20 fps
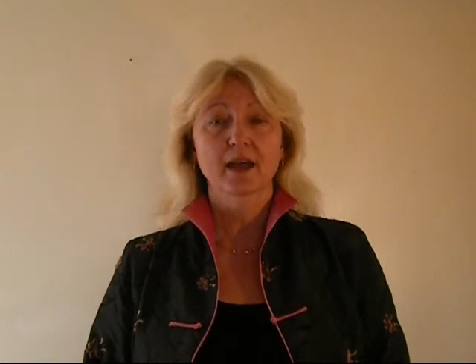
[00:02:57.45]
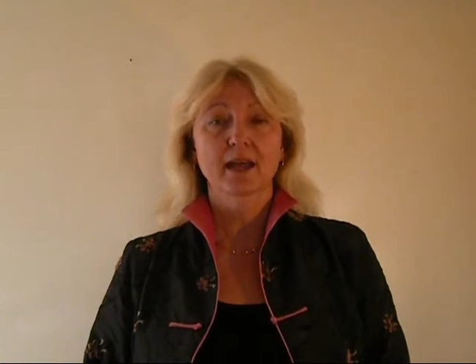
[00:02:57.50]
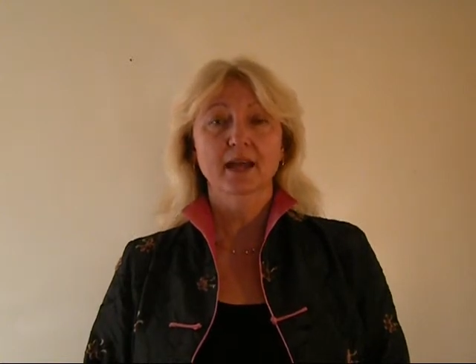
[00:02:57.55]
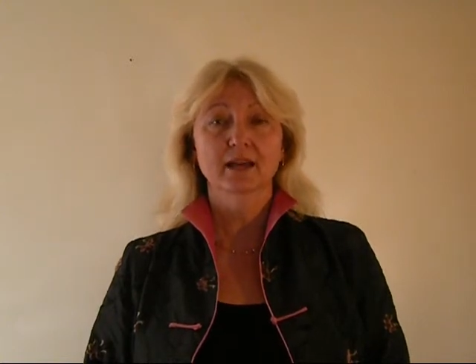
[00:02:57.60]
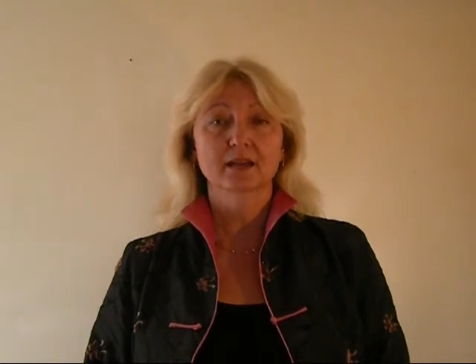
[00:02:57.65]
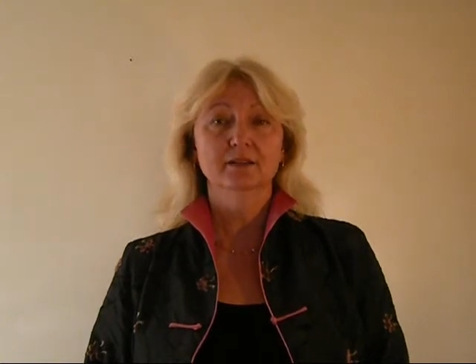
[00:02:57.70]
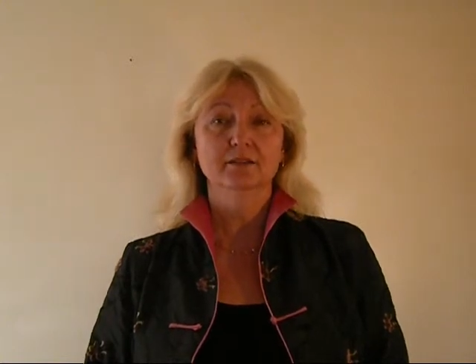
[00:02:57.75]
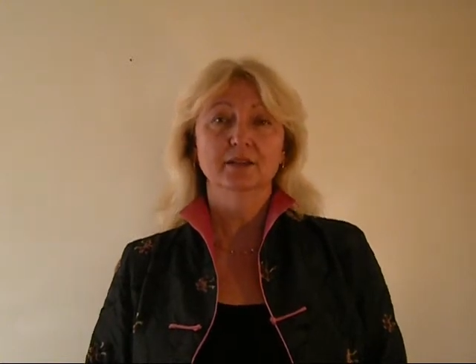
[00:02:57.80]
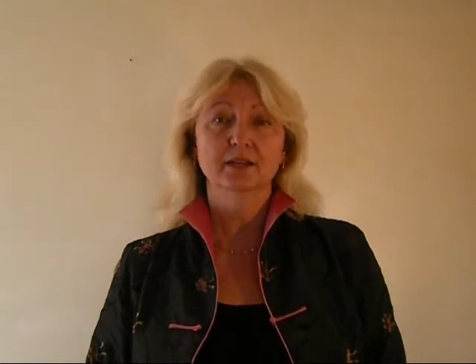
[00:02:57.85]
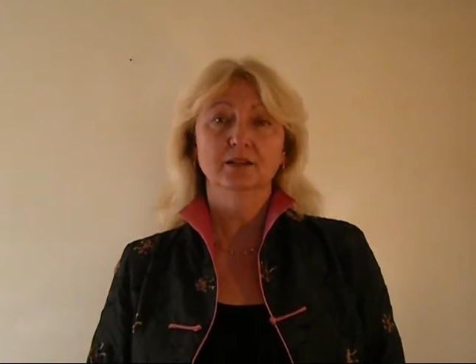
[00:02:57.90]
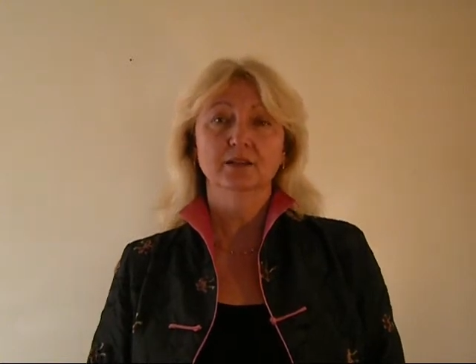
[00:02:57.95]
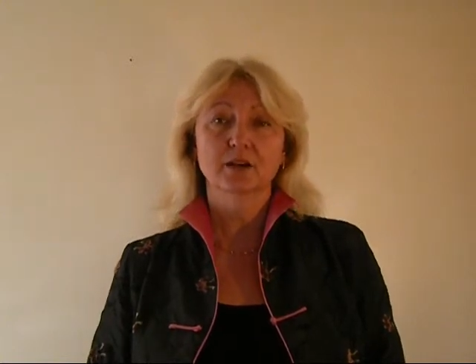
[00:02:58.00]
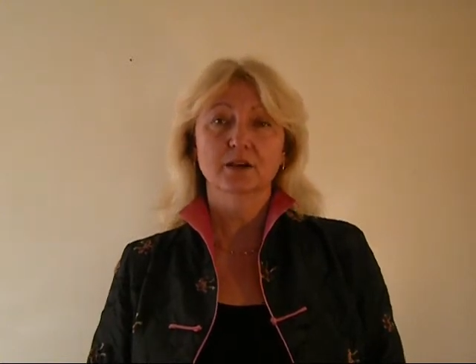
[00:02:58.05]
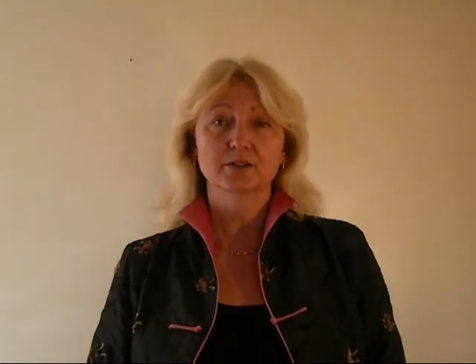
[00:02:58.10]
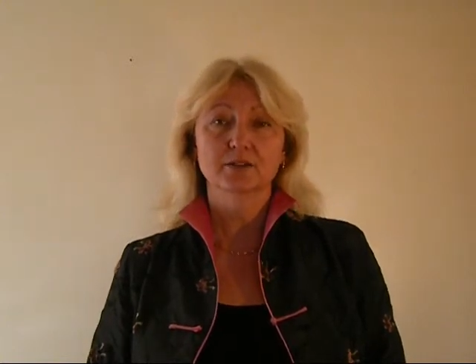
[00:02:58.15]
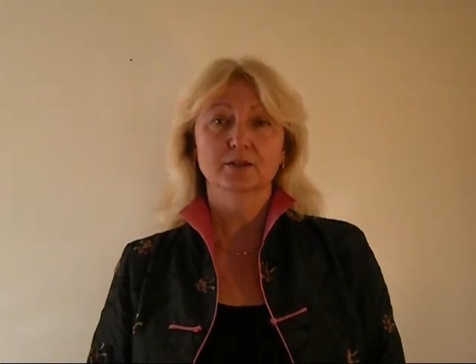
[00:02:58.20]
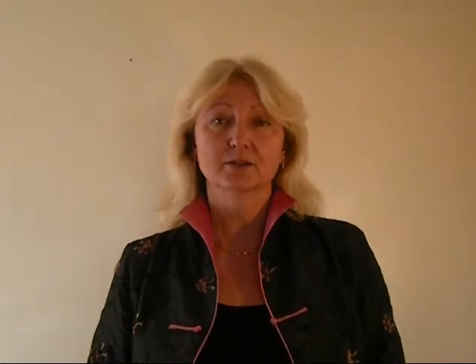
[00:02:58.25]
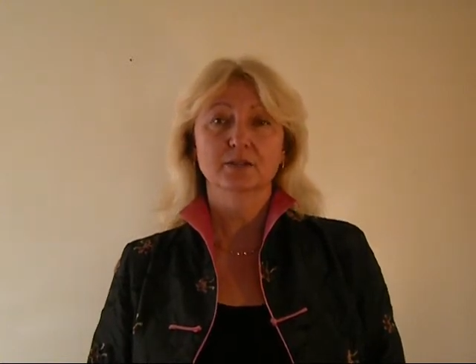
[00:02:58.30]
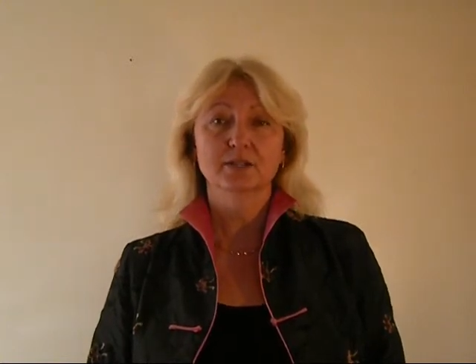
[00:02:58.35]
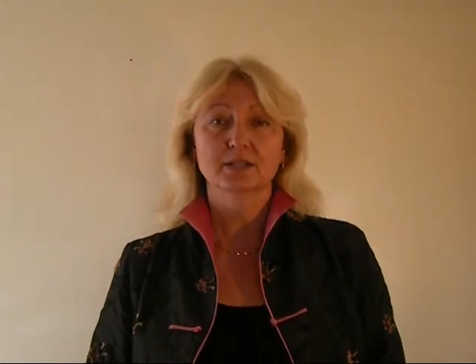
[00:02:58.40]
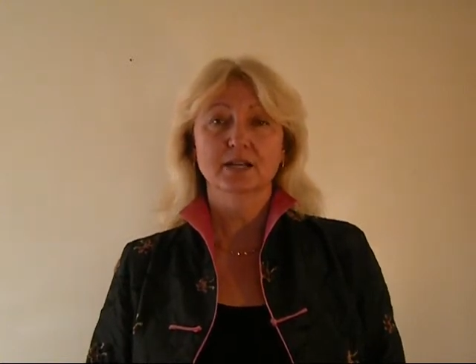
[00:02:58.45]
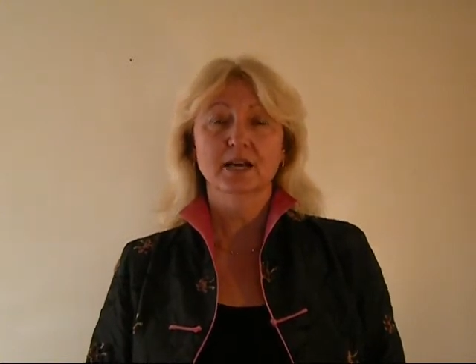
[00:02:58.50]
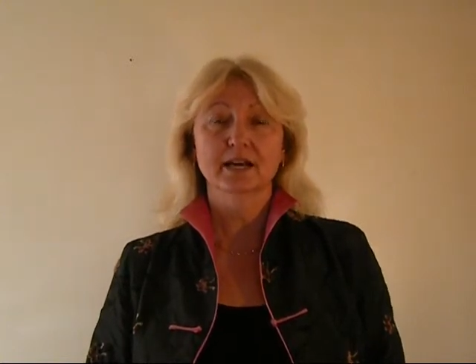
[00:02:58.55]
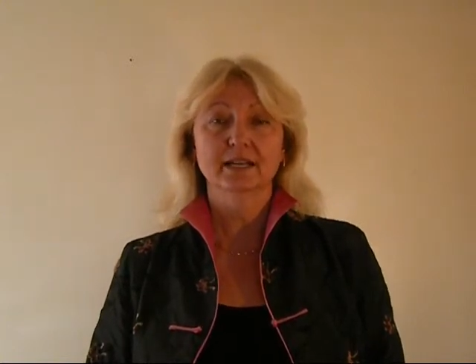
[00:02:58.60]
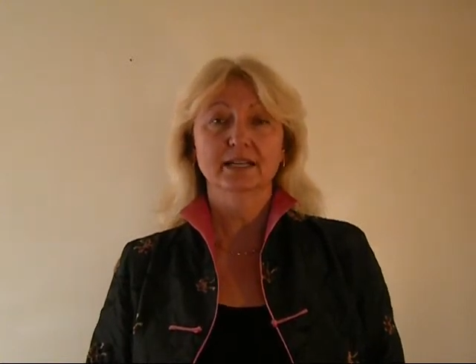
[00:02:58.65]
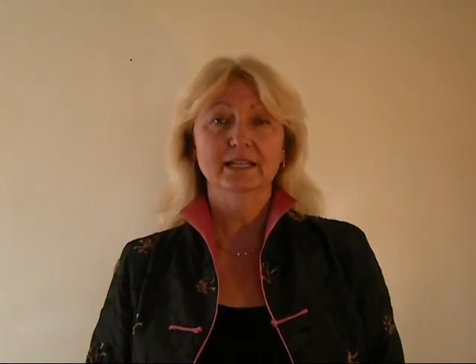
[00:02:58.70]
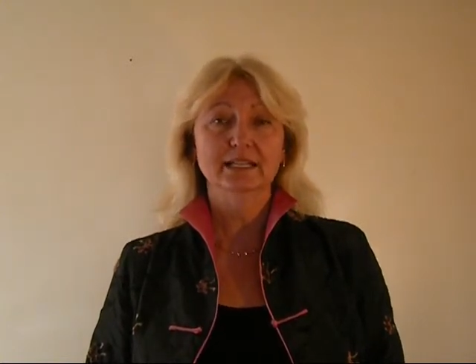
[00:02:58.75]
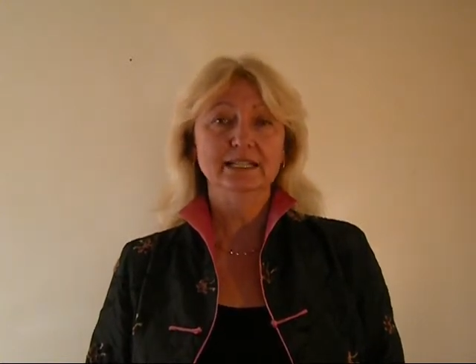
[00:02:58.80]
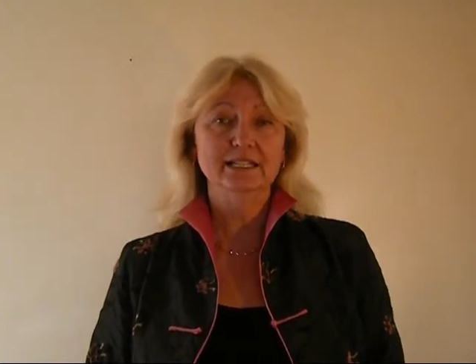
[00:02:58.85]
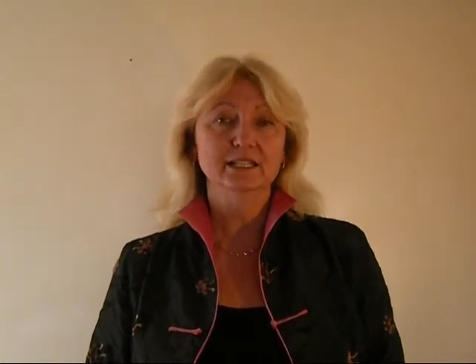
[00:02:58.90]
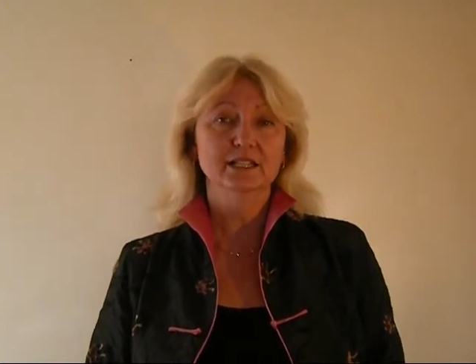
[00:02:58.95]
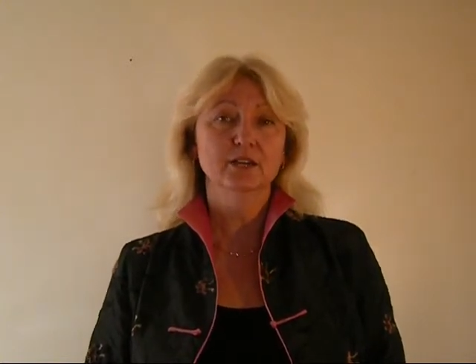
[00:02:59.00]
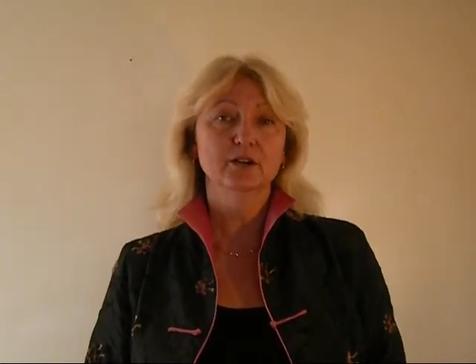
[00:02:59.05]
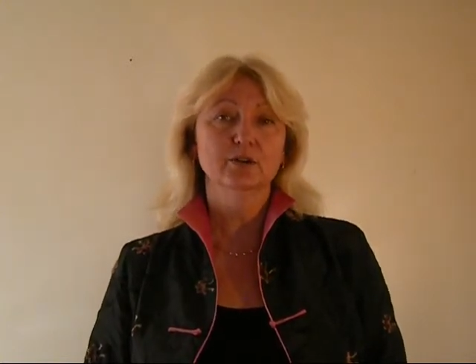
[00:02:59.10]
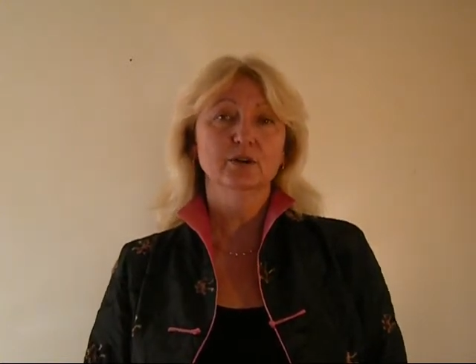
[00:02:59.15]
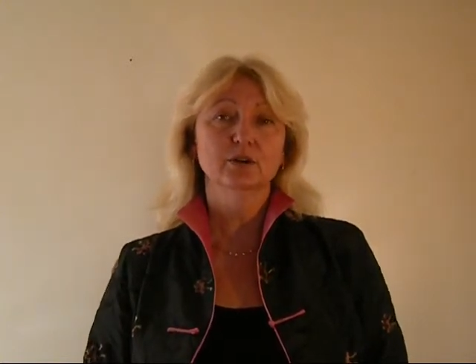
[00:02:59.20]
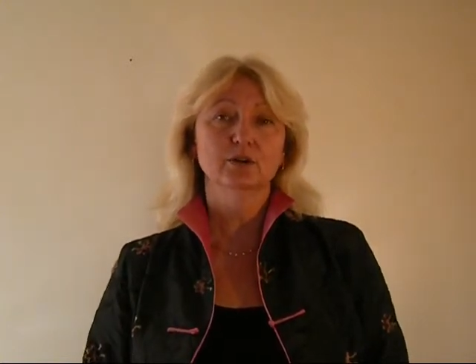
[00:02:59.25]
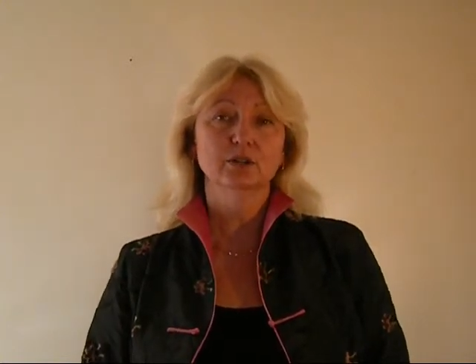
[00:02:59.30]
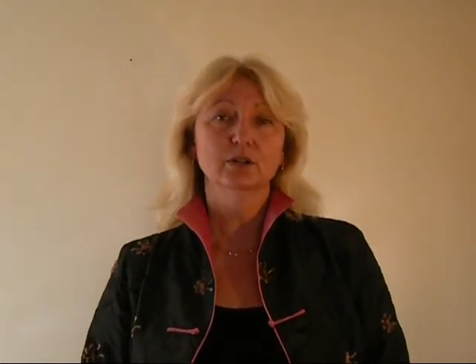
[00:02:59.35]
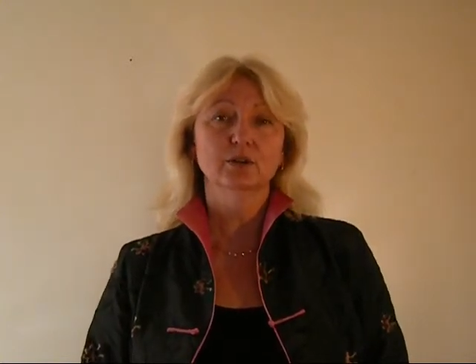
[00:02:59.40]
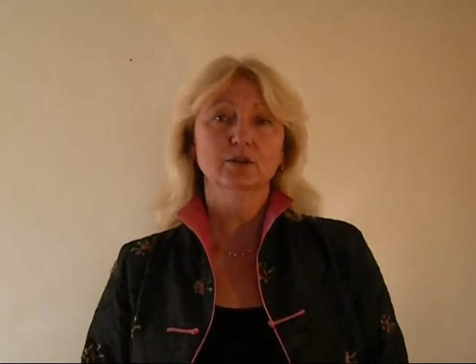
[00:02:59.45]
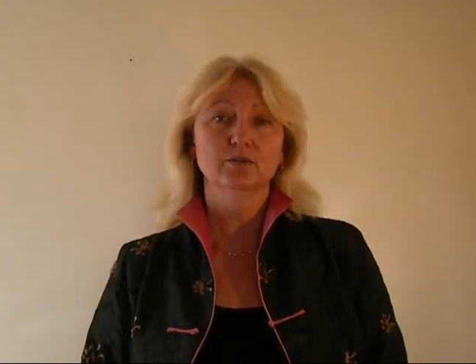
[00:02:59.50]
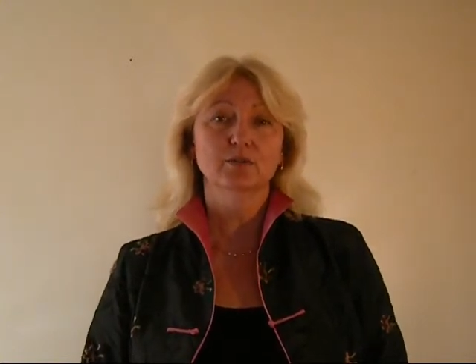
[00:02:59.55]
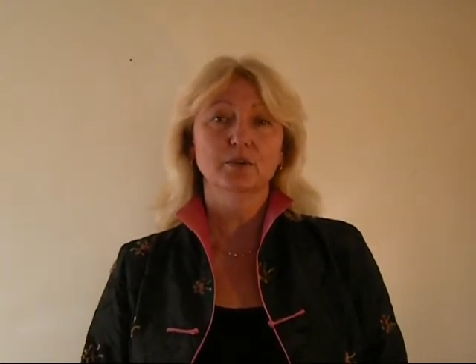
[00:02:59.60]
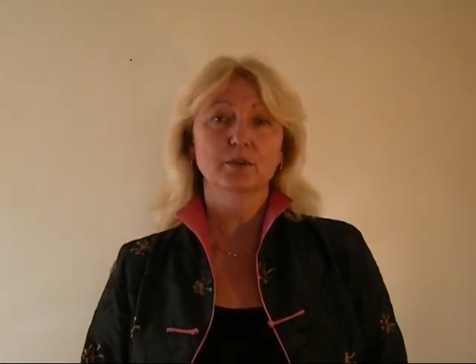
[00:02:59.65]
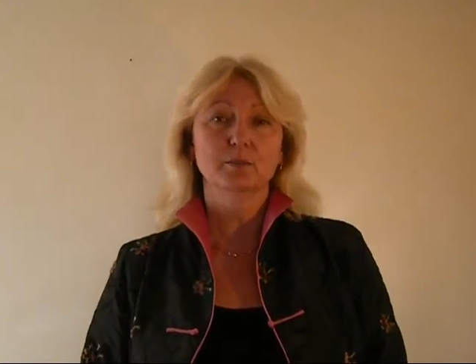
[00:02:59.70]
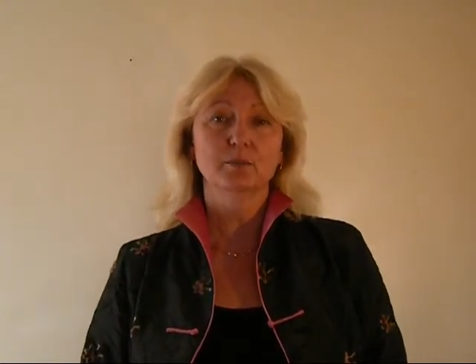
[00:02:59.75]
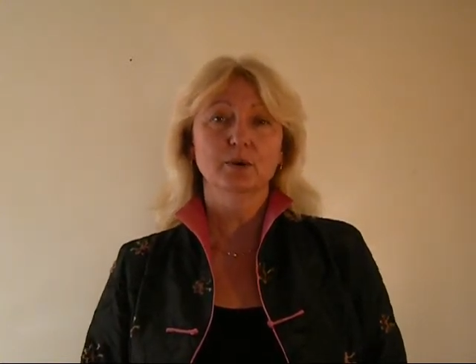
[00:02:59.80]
and they'll also design an interior look for